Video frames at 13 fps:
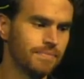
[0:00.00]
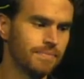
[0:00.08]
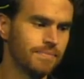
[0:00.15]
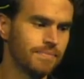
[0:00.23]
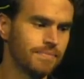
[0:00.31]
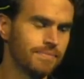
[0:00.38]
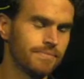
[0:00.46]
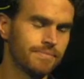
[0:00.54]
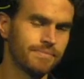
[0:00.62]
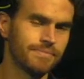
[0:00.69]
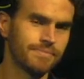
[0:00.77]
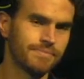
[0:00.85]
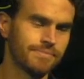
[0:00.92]

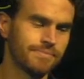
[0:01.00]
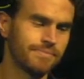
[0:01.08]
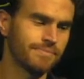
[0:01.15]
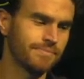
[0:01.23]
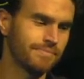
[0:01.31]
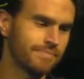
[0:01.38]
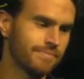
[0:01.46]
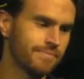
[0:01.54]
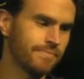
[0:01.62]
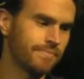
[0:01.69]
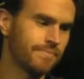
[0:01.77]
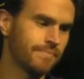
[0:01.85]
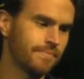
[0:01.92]

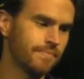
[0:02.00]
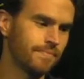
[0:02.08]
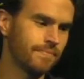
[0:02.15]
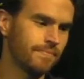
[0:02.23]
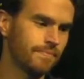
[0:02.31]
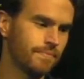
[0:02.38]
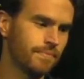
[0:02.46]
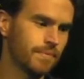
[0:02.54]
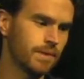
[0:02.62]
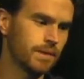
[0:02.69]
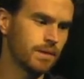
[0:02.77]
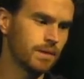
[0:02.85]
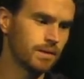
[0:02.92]

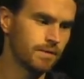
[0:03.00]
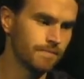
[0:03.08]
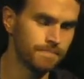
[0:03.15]
(no one is talking)